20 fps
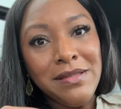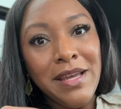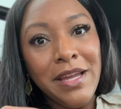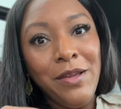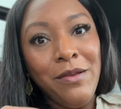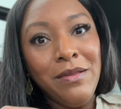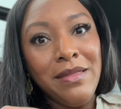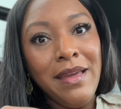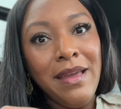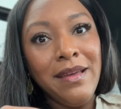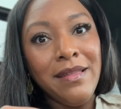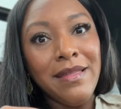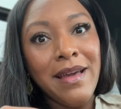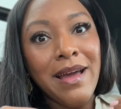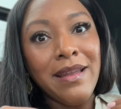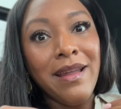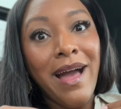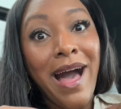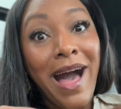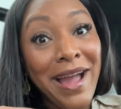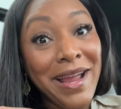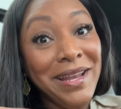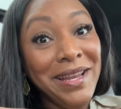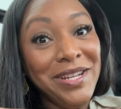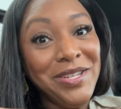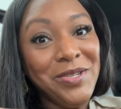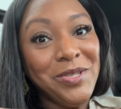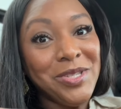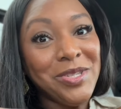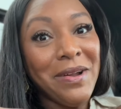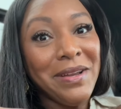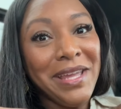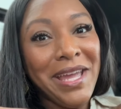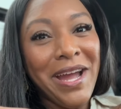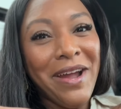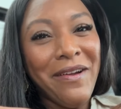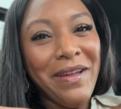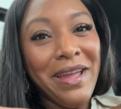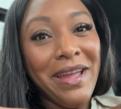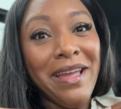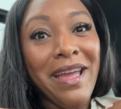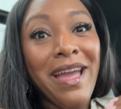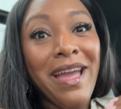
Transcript: that you think that I need to start carrying?